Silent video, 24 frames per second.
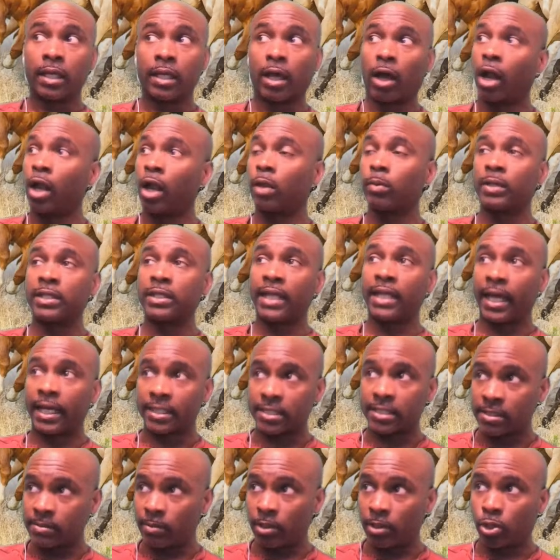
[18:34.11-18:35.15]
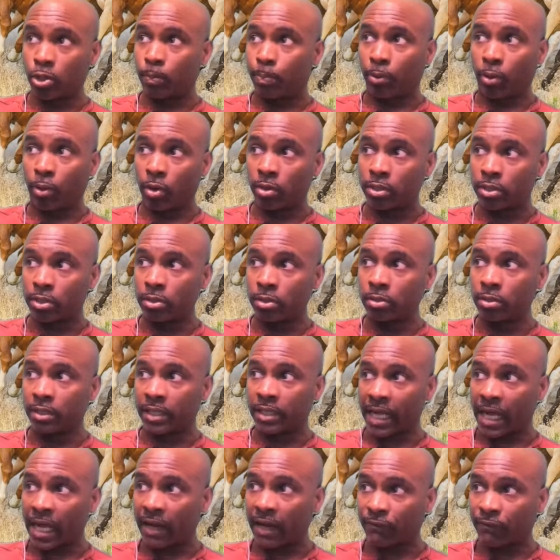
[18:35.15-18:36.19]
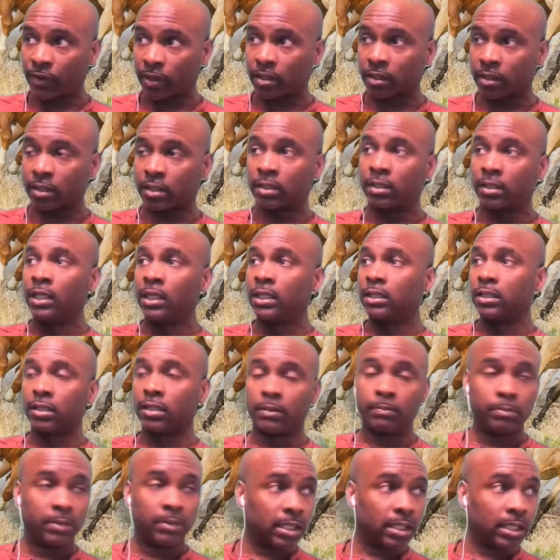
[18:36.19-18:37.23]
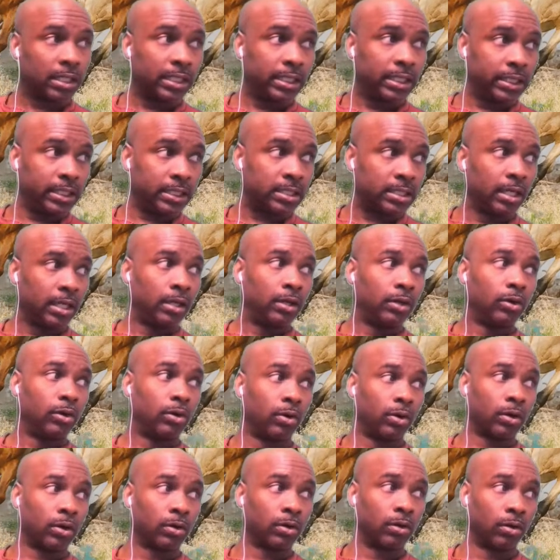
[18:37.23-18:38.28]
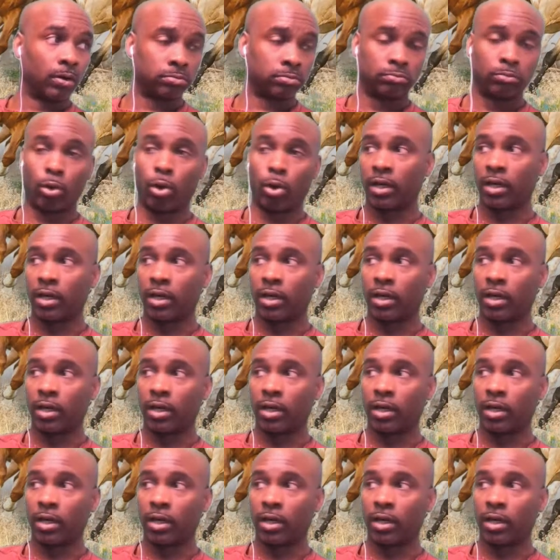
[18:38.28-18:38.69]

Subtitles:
all the way down to some little poor dude in Africa or the Middle East or